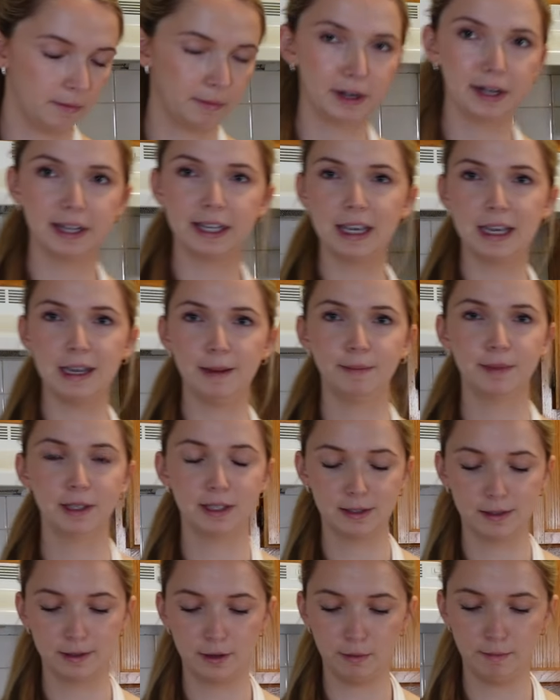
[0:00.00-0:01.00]
I'm gonna keep
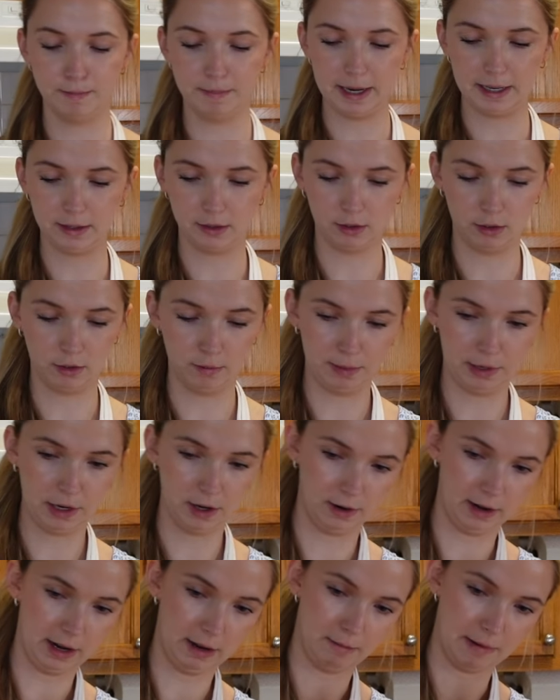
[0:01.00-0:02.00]
this little basil
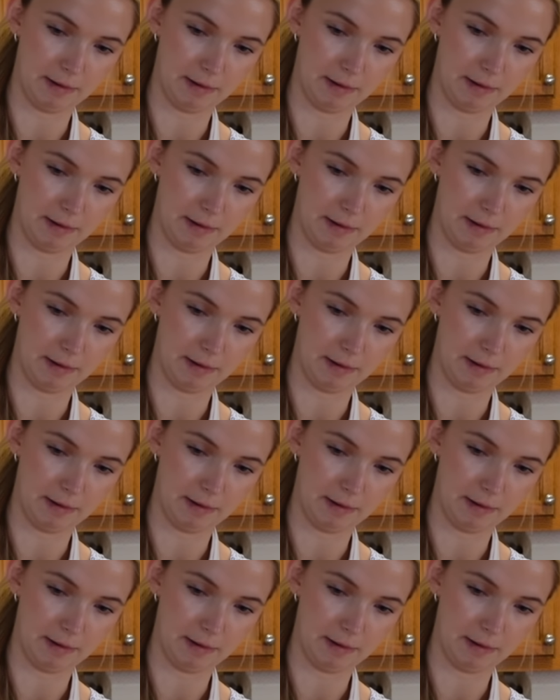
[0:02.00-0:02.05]
puree